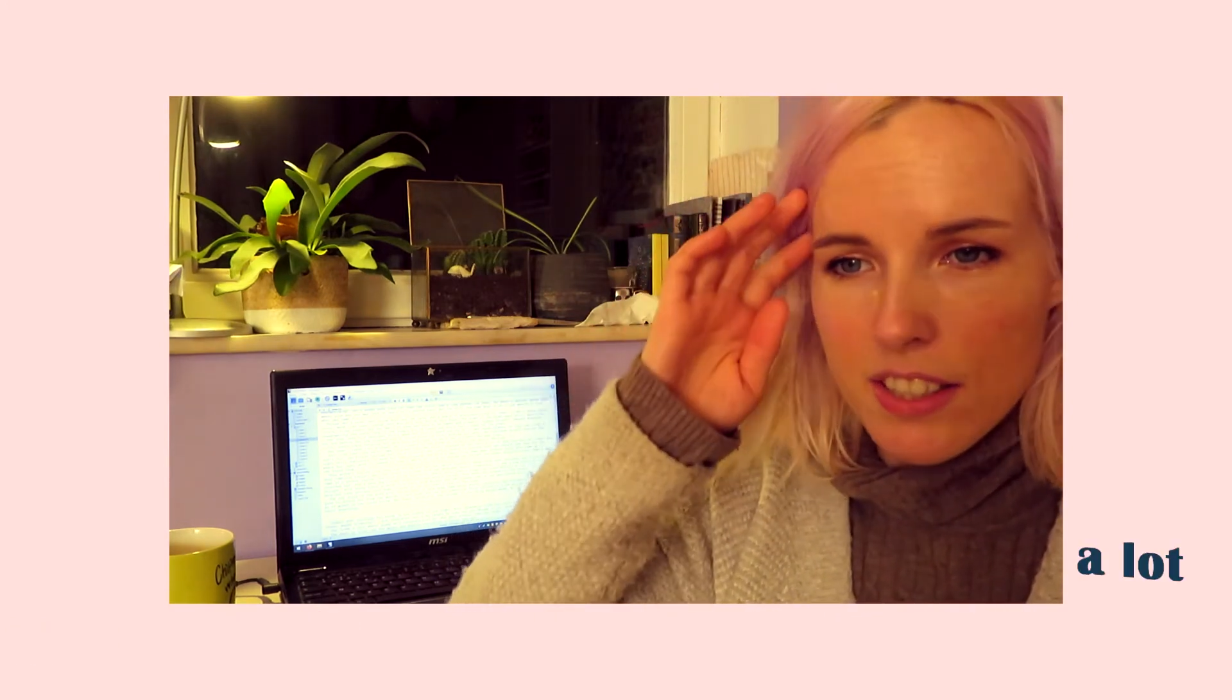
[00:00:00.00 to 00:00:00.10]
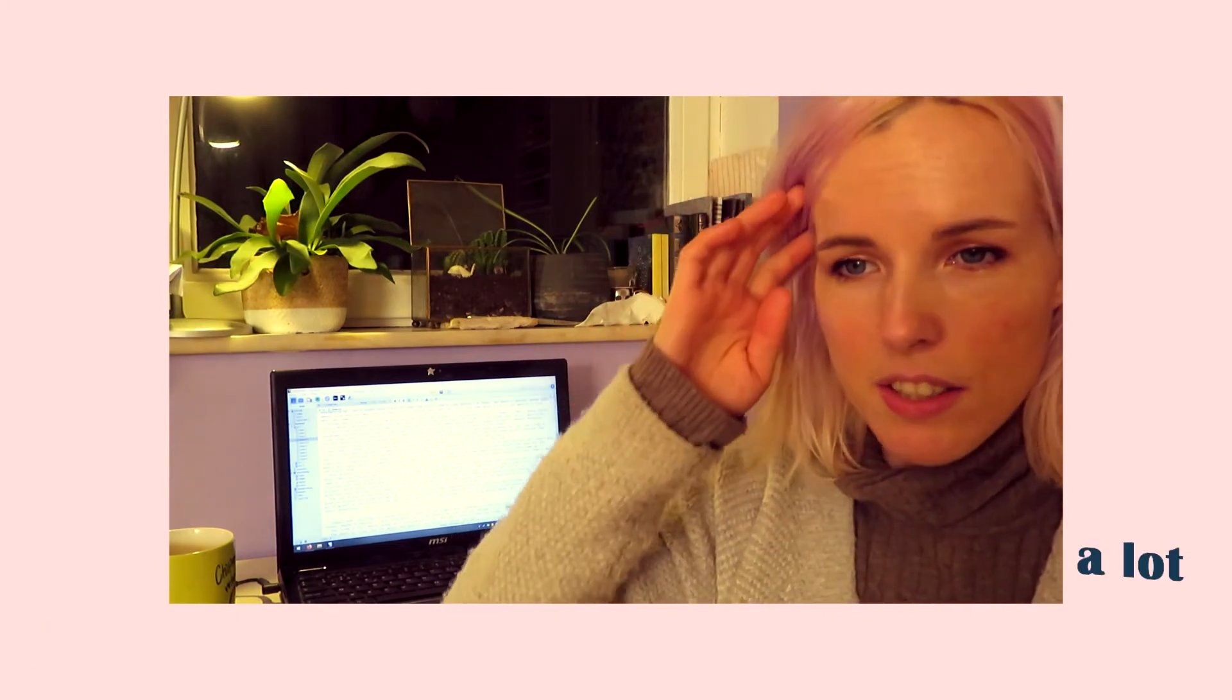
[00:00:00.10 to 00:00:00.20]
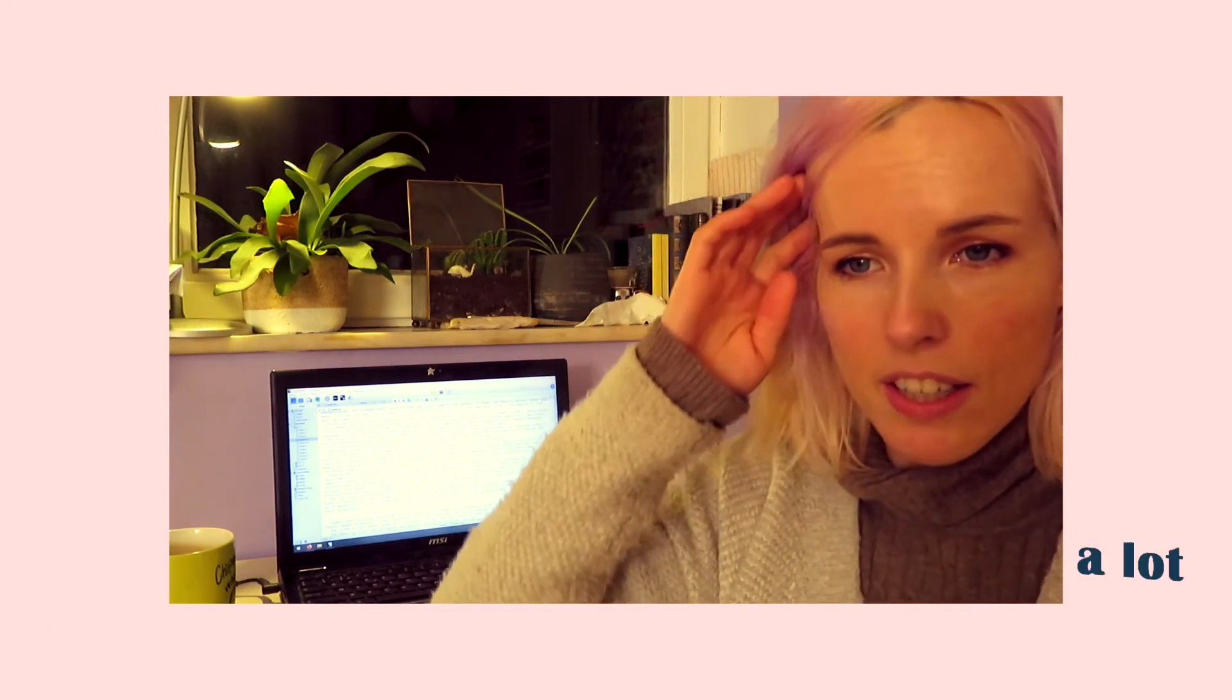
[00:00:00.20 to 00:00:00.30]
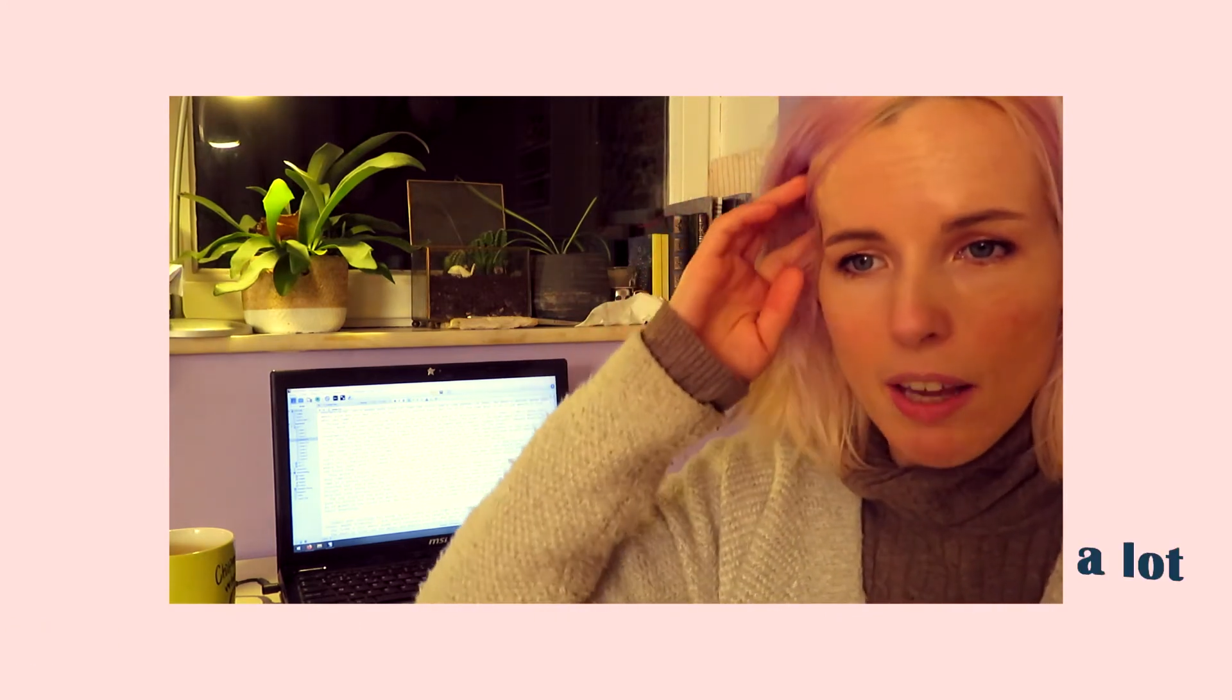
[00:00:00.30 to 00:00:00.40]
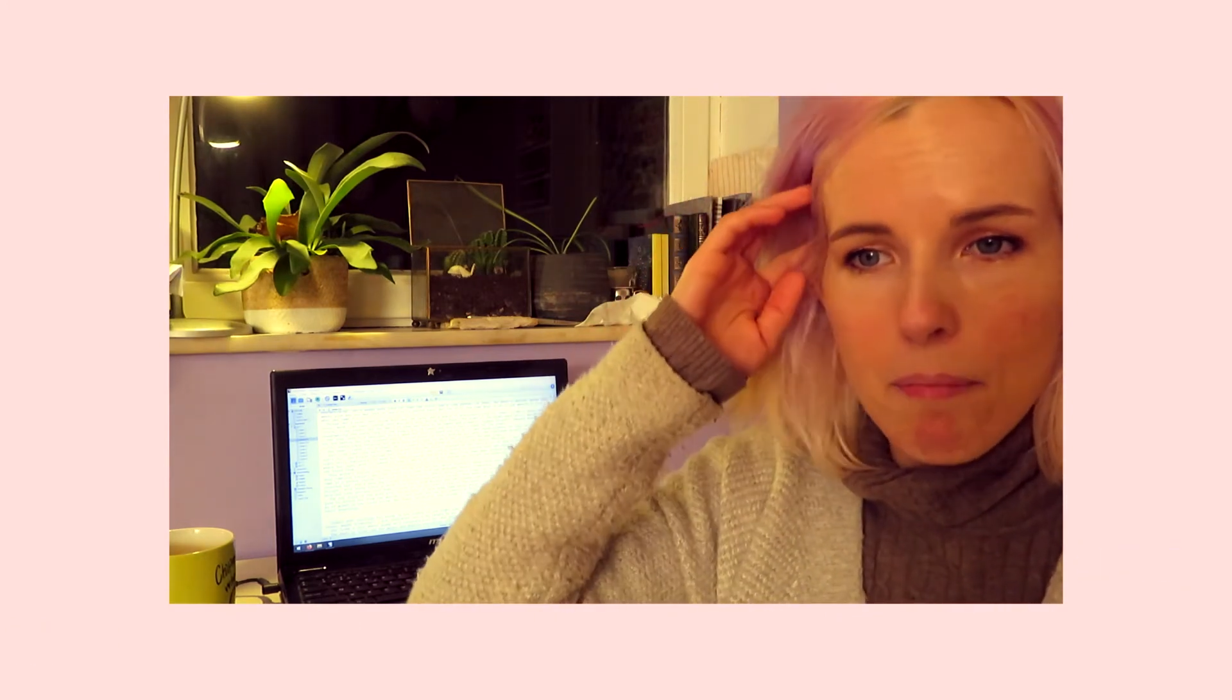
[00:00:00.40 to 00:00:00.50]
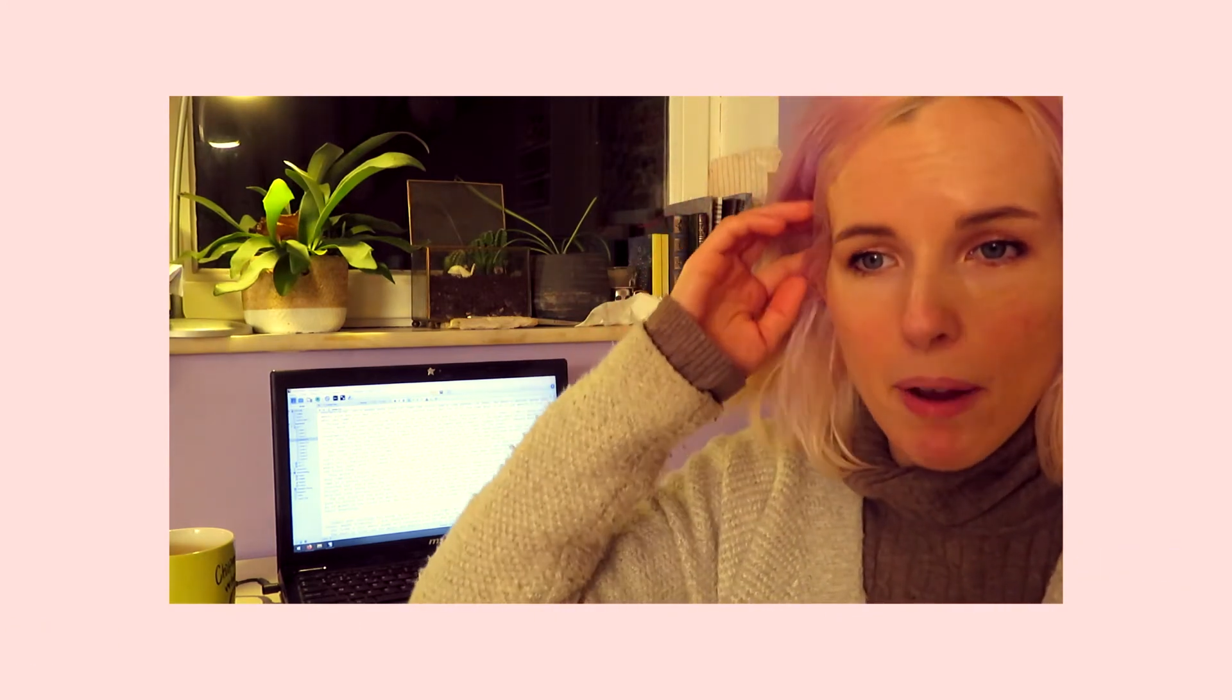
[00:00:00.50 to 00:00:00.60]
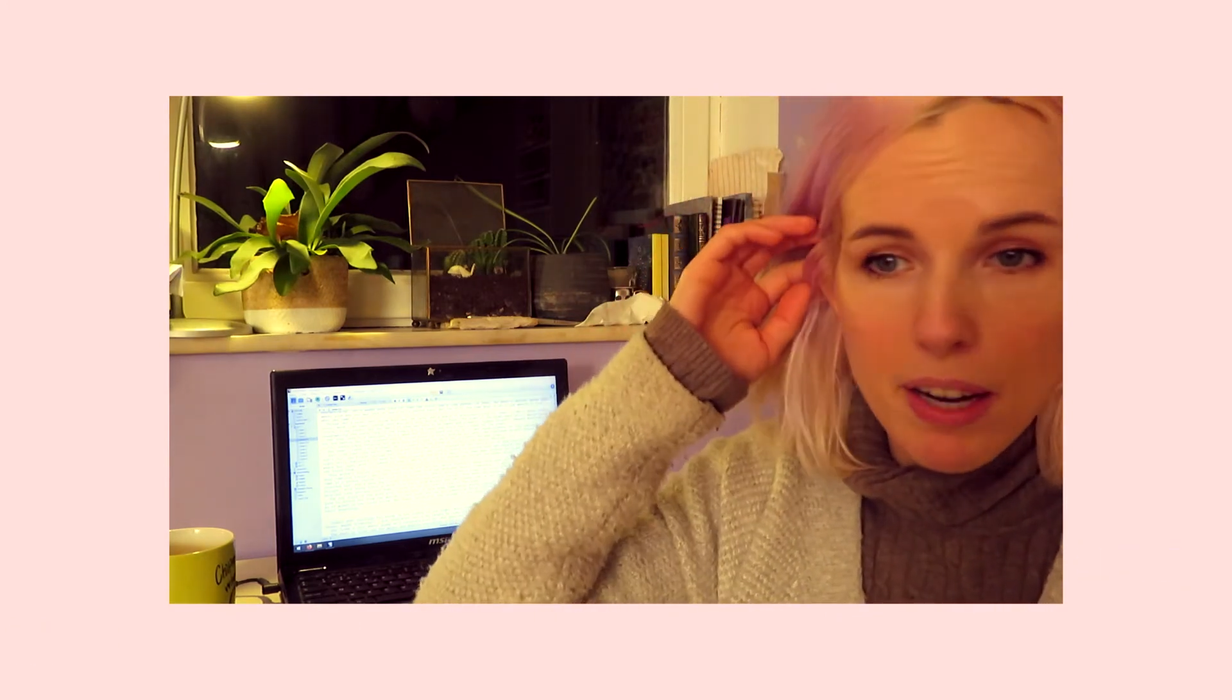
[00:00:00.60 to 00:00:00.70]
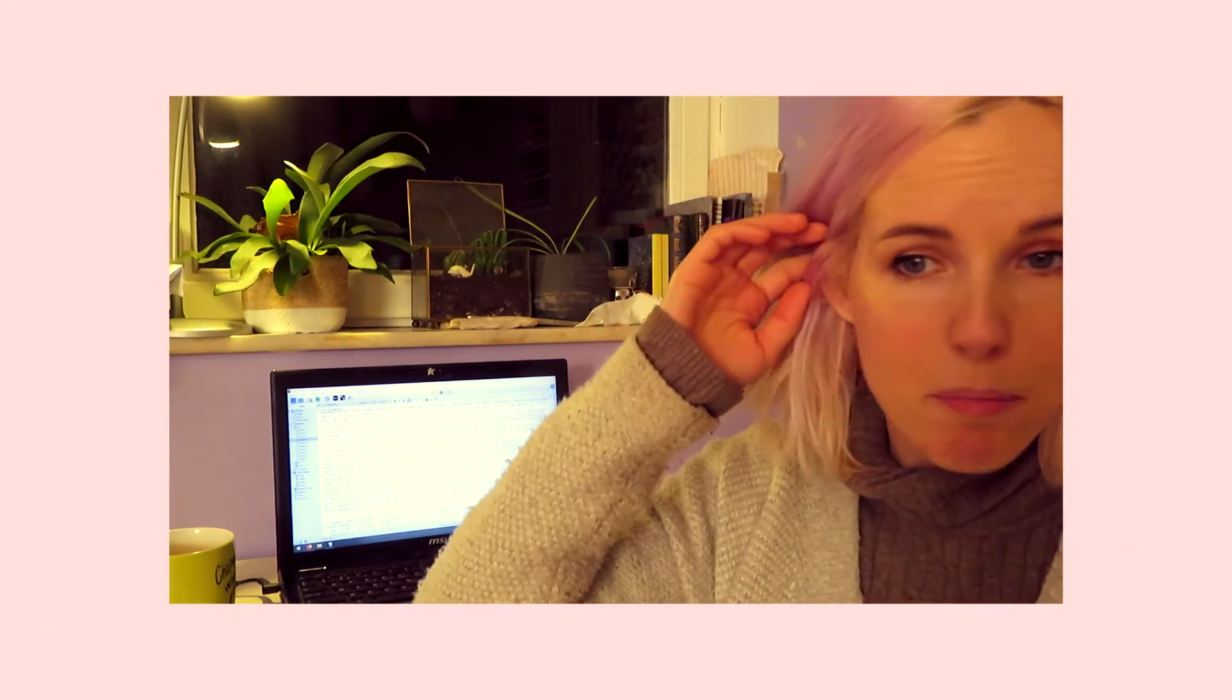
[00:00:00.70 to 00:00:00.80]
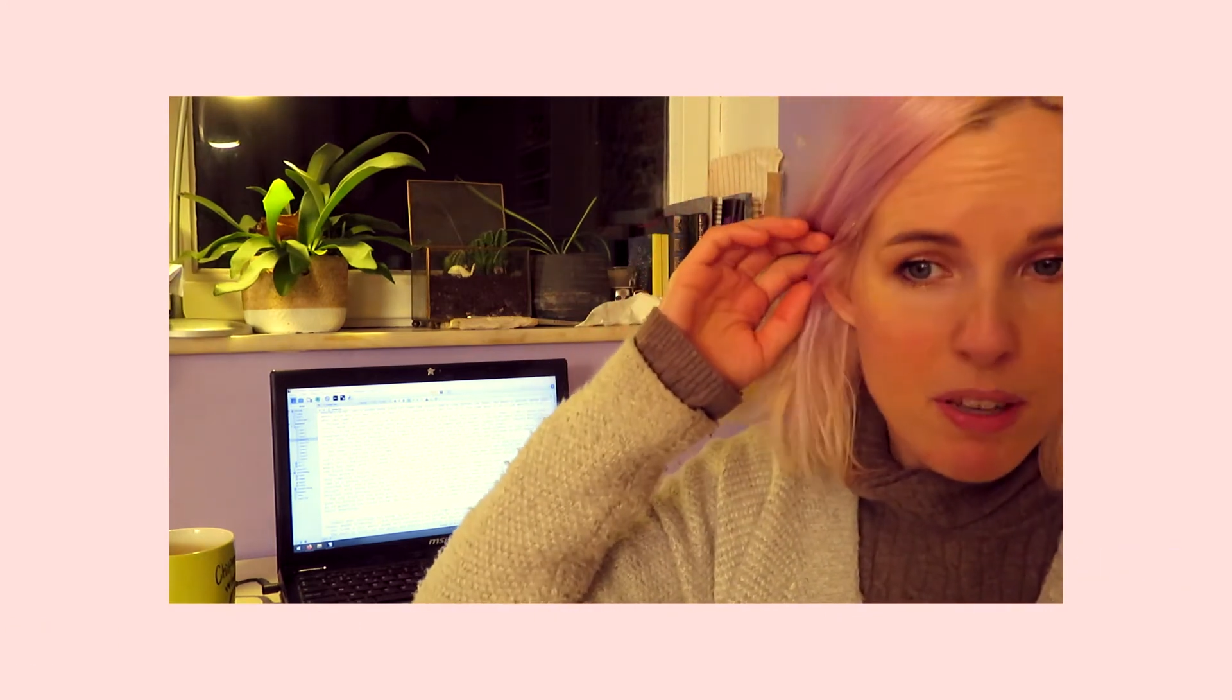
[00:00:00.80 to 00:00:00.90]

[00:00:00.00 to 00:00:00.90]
so like it might